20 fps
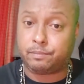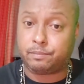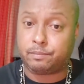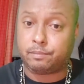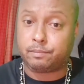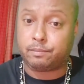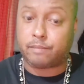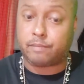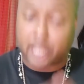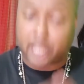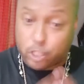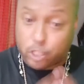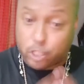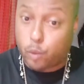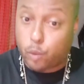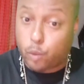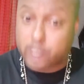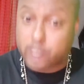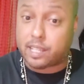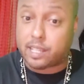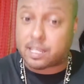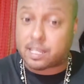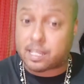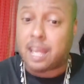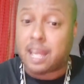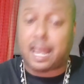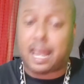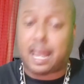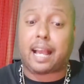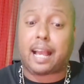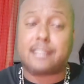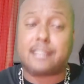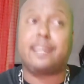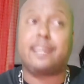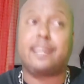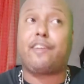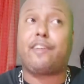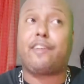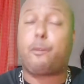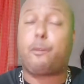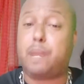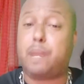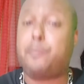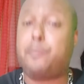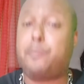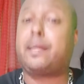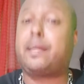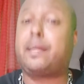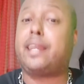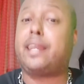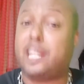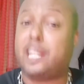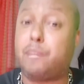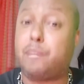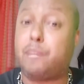They do exist. Like I said, there are people that need to be